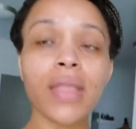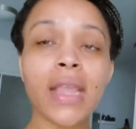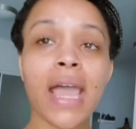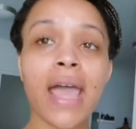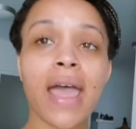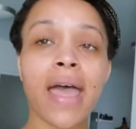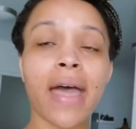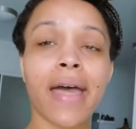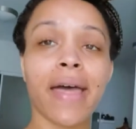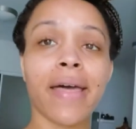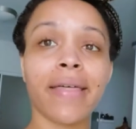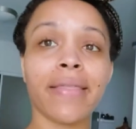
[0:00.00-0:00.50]

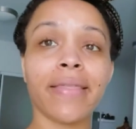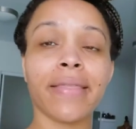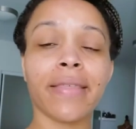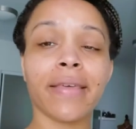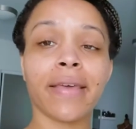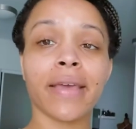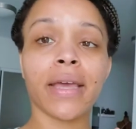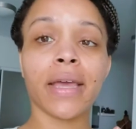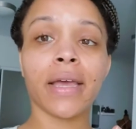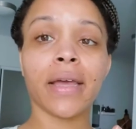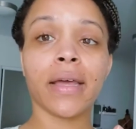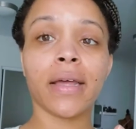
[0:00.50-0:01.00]
And
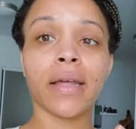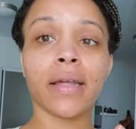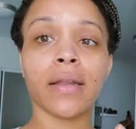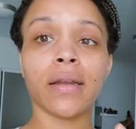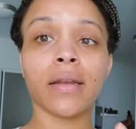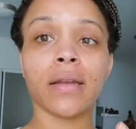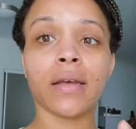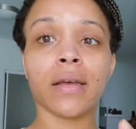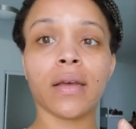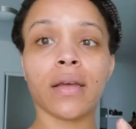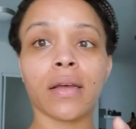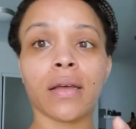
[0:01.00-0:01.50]

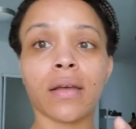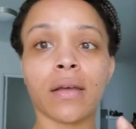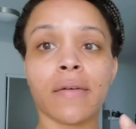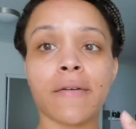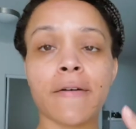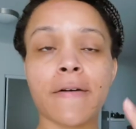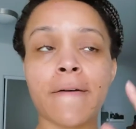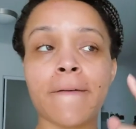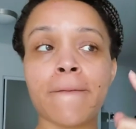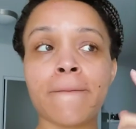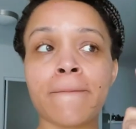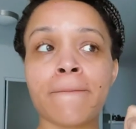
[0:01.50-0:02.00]
then
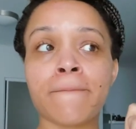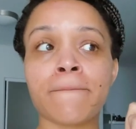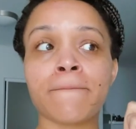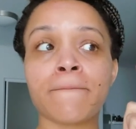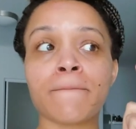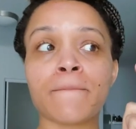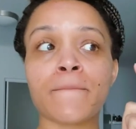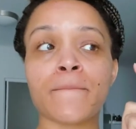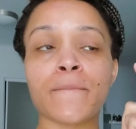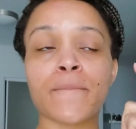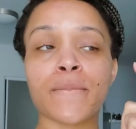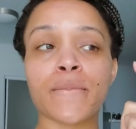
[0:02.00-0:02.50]

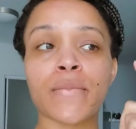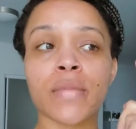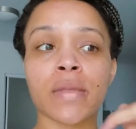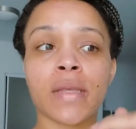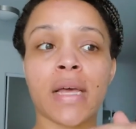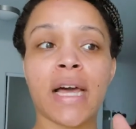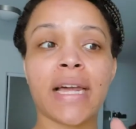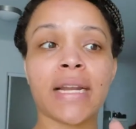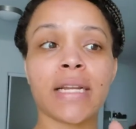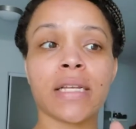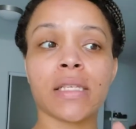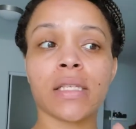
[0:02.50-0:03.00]

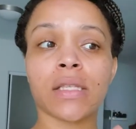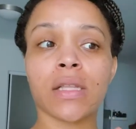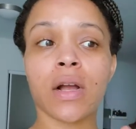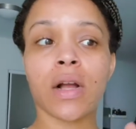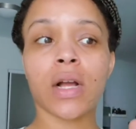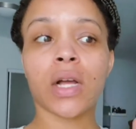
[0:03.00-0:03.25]
I didn't start